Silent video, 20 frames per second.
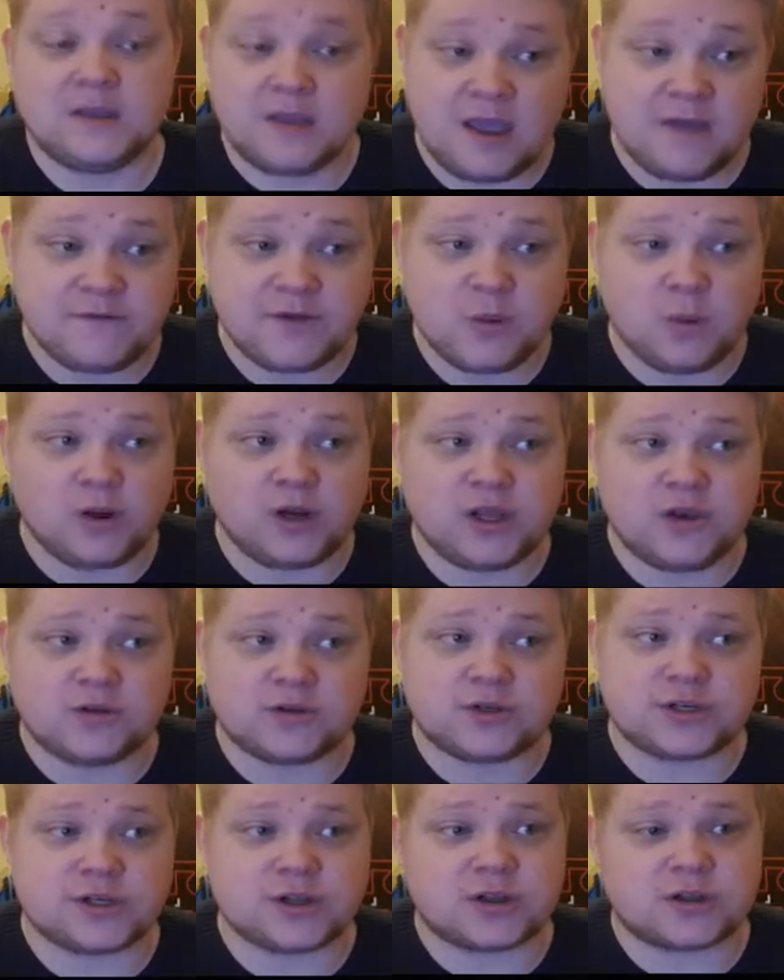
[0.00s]
If you want to
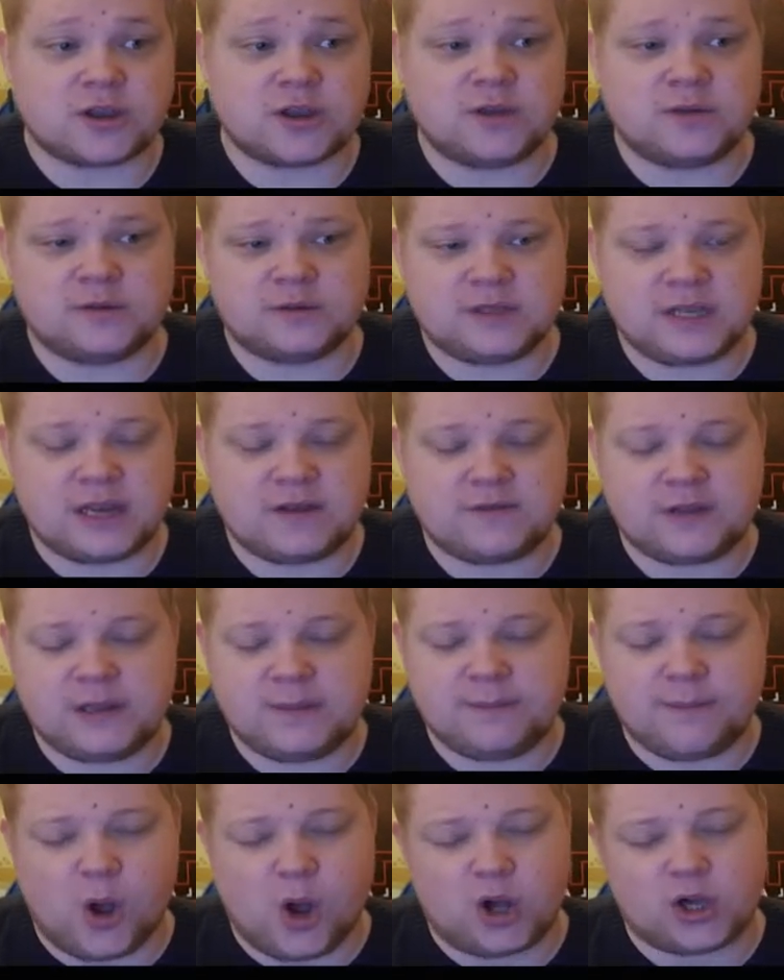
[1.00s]
use a shotgun, take the
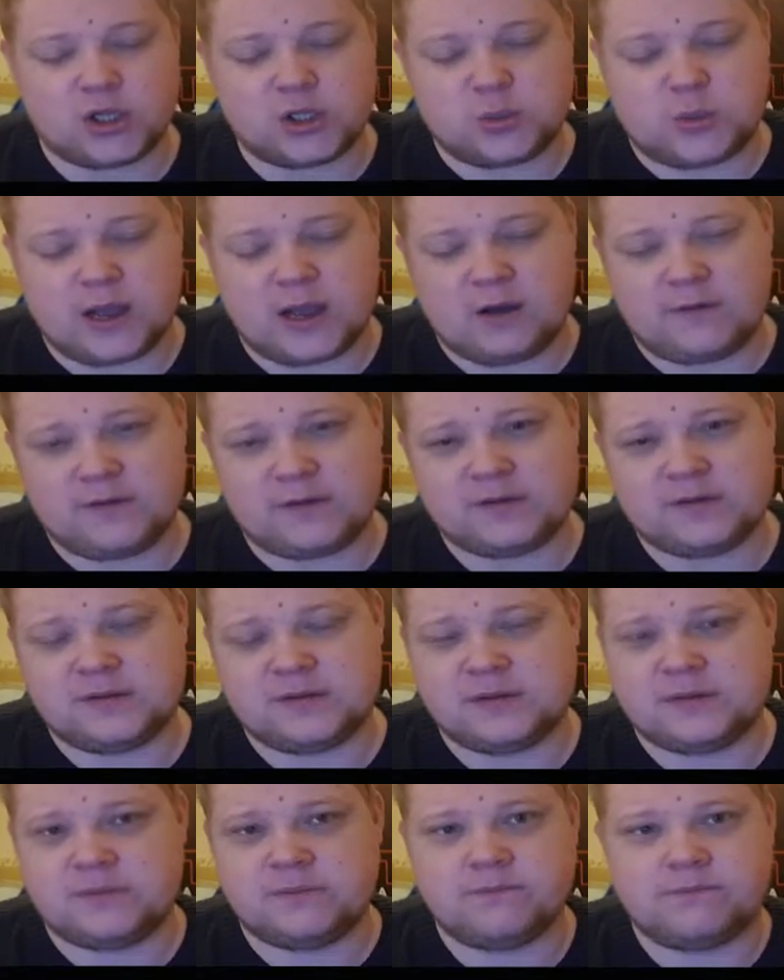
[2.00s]
Mach twelve and
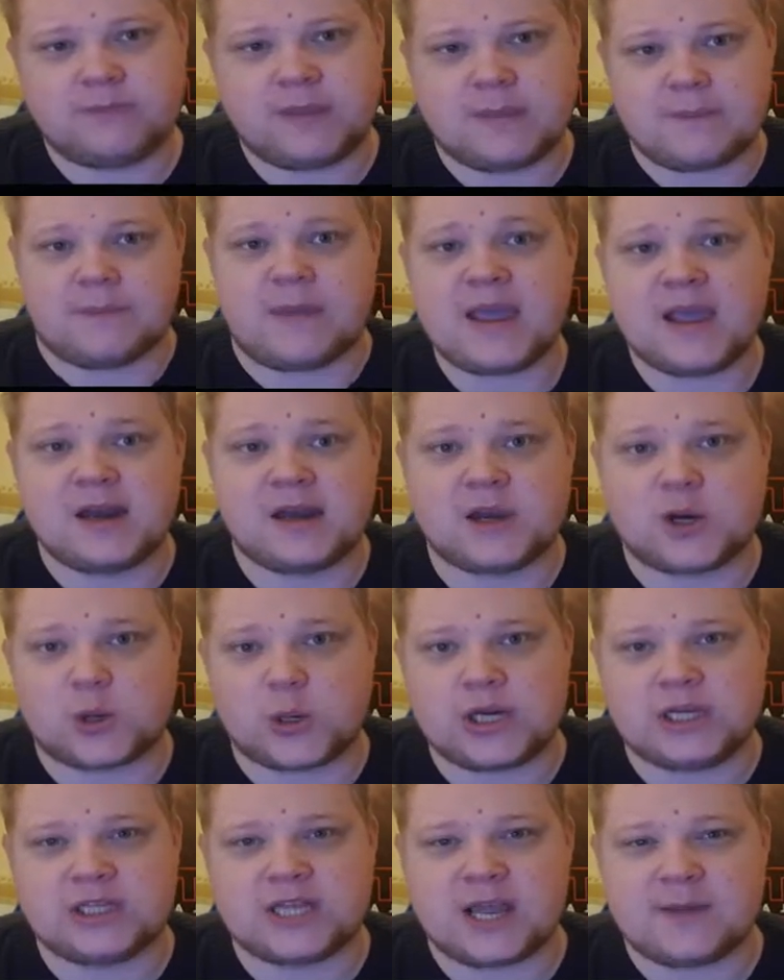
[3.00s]
make it
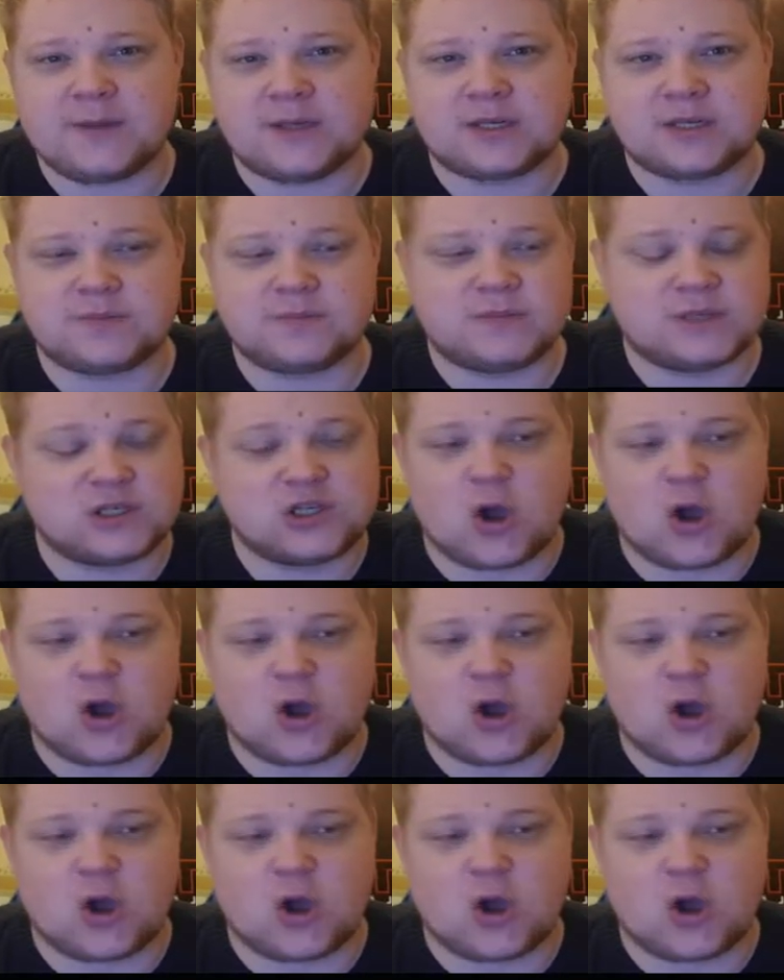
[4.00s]
increase damage.